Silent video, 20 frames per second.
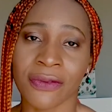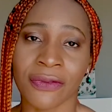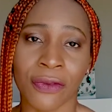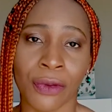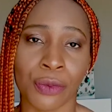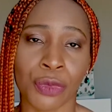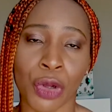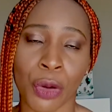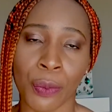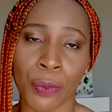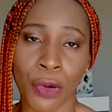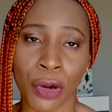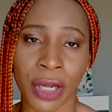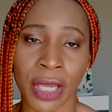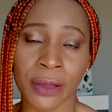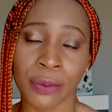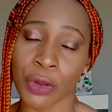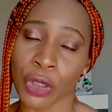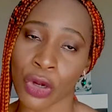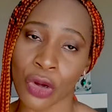from your
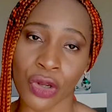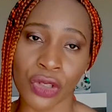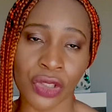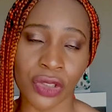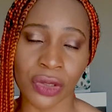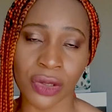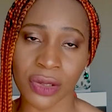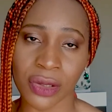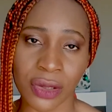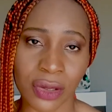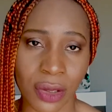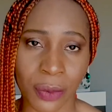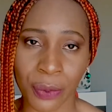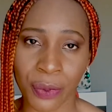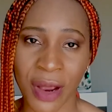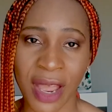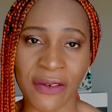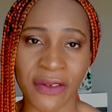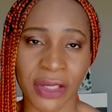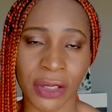pocket because it's a
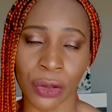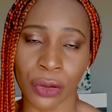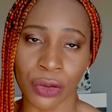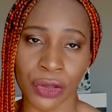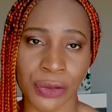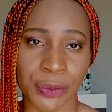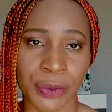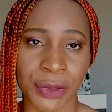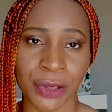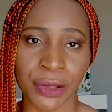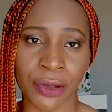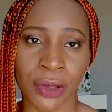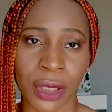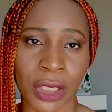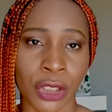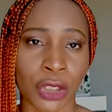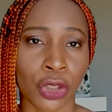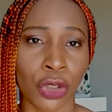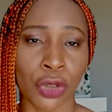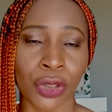private hospital
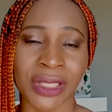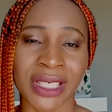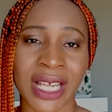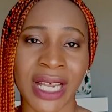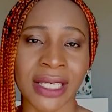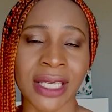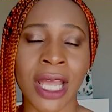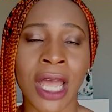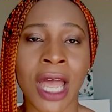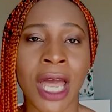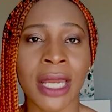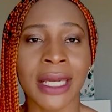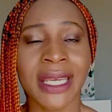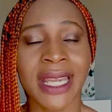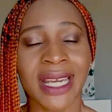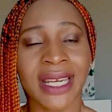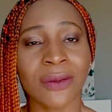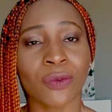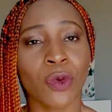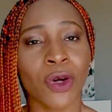and all that
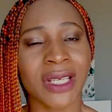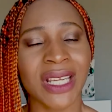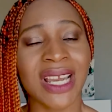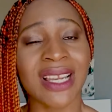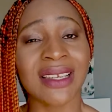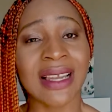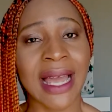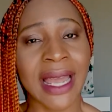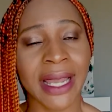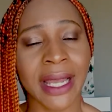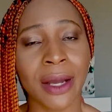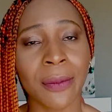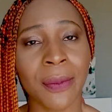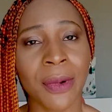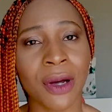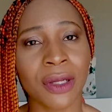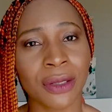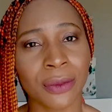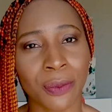then what i like about